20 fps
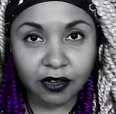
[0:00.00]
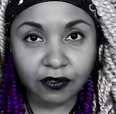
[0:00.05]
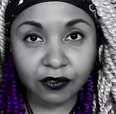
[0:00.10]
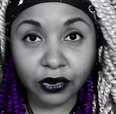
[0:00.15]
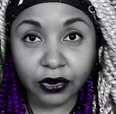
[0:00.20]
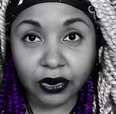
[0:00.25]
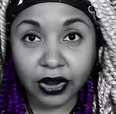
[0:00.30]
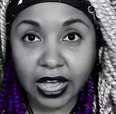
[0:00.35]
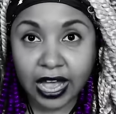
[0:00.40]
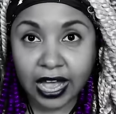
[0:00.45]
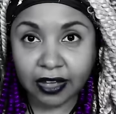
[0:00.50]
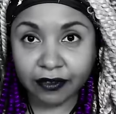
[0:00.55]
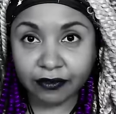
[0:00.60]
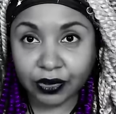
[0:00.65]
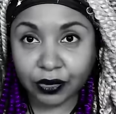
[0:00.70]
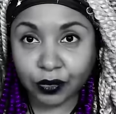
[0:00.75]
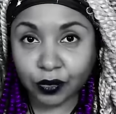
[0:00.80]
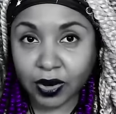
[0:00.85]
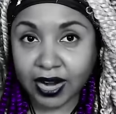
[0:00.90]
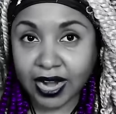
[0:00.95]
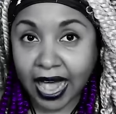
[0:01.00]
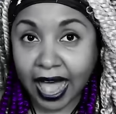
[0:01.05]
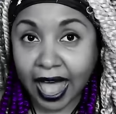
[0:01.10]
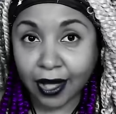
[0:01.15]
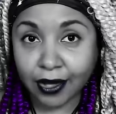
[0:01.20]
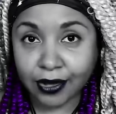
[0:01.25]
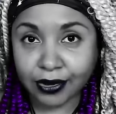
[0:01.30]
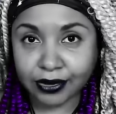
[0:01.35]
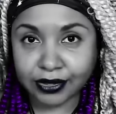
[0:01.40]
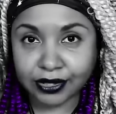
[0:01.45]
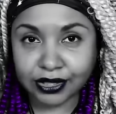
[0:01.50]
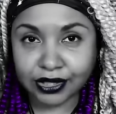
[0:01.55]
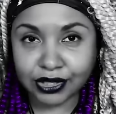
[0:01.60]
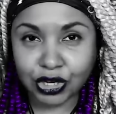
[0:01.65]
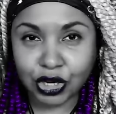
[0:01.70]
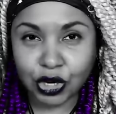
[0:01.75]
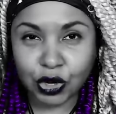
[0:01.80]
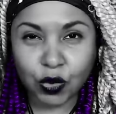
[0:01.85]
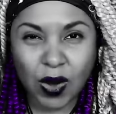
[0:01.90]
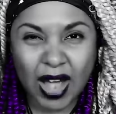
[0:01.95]
for everyone else
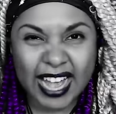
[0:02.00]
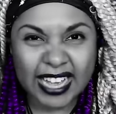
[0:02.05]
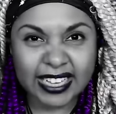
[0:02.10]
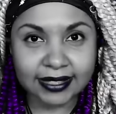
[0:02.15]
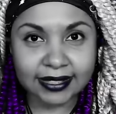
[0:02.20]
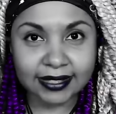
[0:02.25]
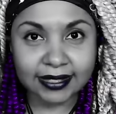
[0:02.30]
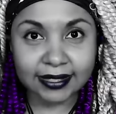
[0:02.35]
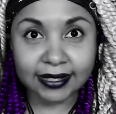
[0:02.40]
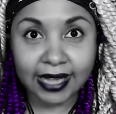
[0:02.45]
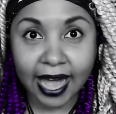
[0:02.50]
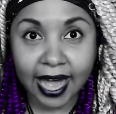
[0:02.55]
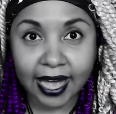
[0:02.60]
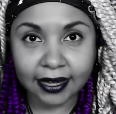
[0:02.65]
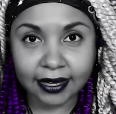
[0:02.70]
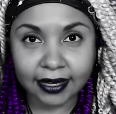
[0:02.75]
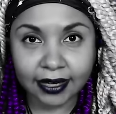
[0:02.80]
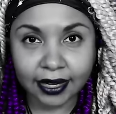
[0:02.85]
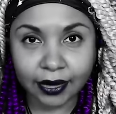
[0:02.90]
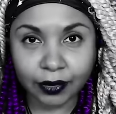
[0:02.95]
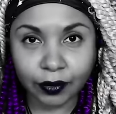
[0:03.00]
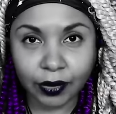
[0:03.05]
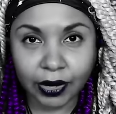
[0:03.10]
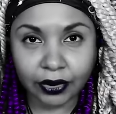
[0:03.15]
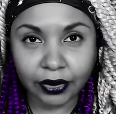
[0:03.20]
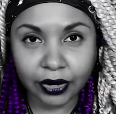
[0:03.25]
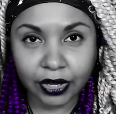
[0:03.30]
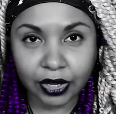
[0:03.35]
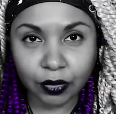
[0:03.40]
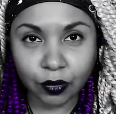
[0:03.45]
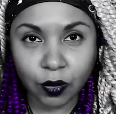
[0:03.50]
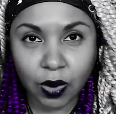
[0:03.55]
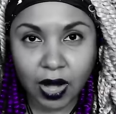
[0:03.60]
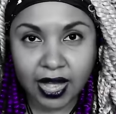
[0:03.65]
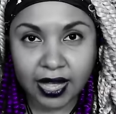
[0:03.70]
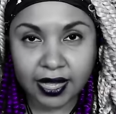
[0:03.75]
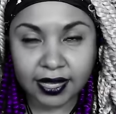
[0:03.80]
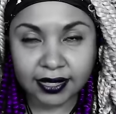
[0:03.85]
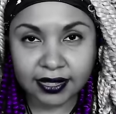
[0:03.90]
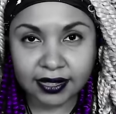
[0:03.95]
knew exactly where he
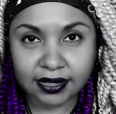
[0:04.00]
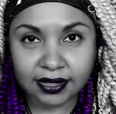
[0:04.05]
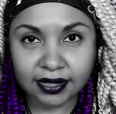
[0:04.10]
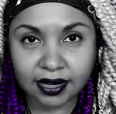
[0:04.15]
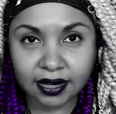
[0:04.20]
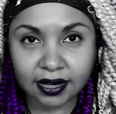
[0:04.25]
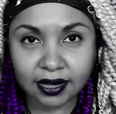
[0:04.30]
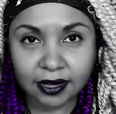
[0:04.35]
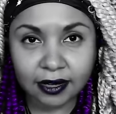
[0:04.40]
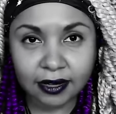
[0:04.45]
was.